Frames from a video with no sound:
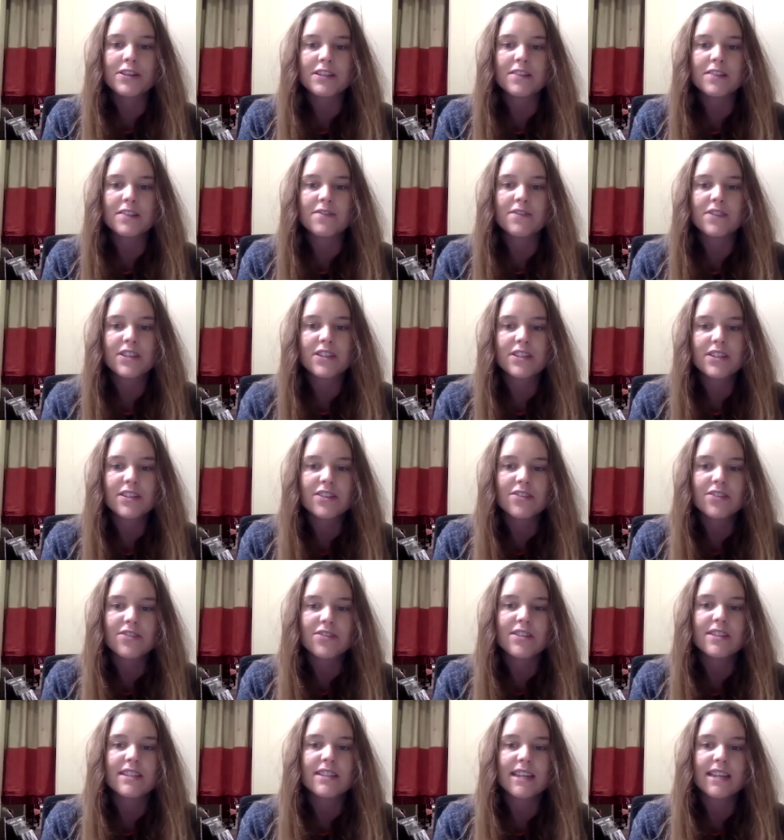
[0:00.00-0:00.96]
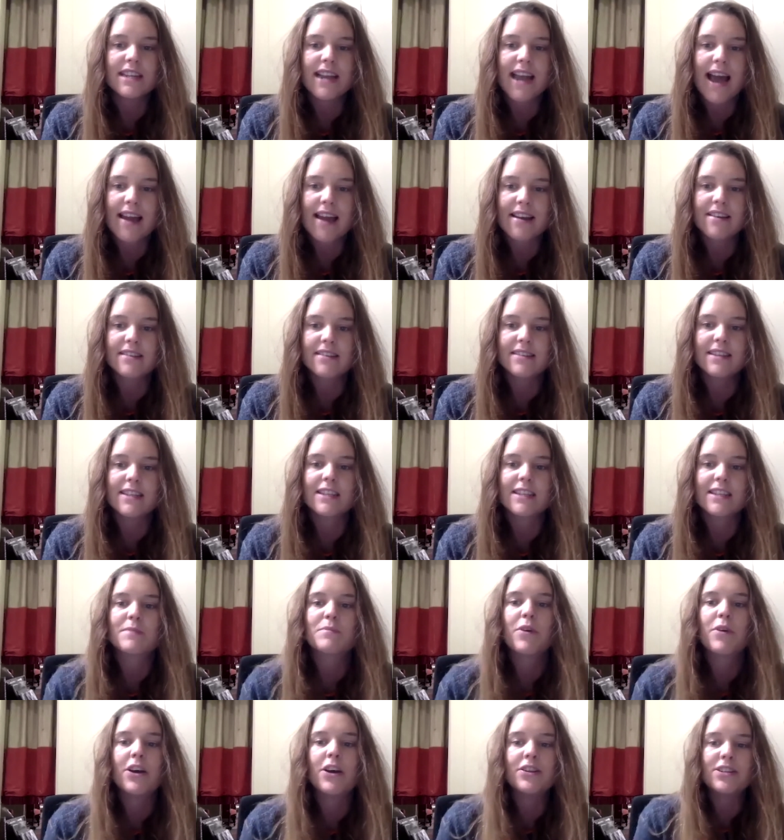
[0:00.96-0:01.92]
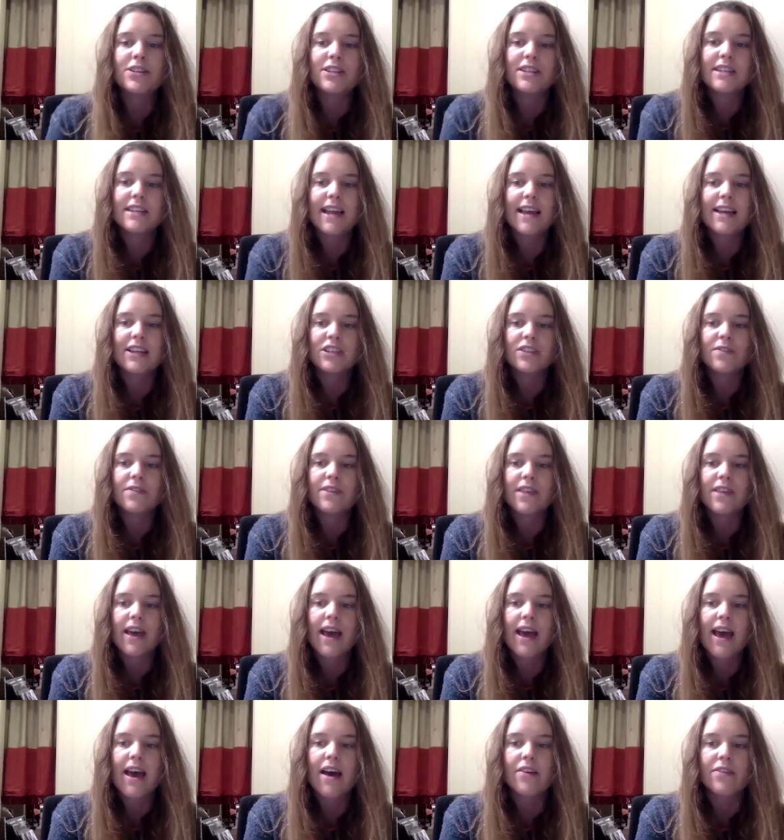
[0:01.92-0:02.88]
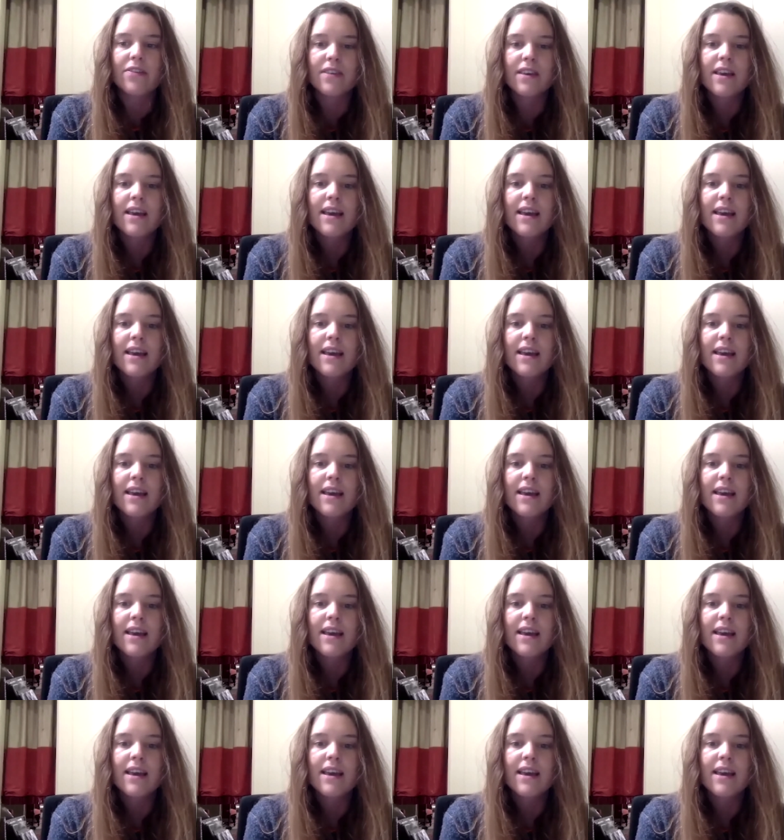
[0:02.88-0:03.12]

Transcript: of children's and adults' exposure to nature for their health